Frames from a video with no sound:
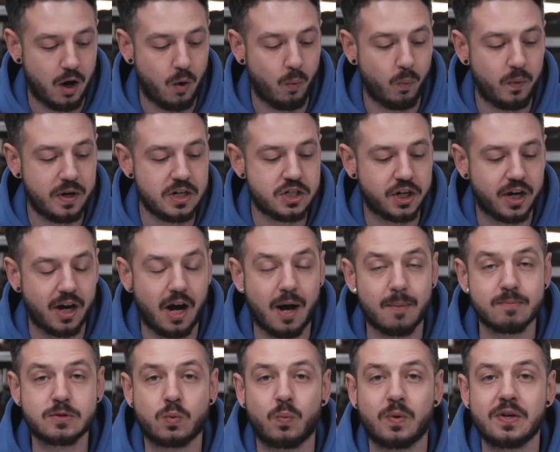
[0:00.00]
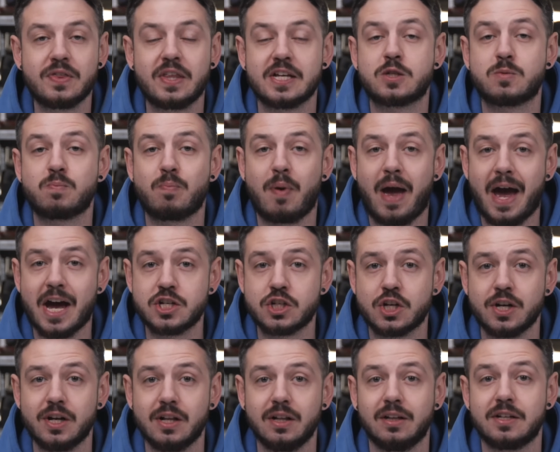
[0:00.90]
which comes with a
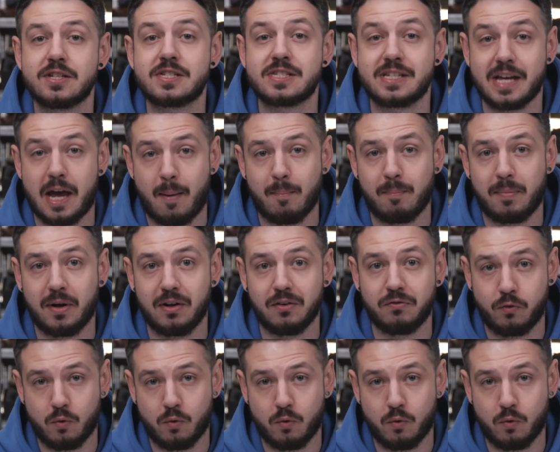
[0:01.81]
special sample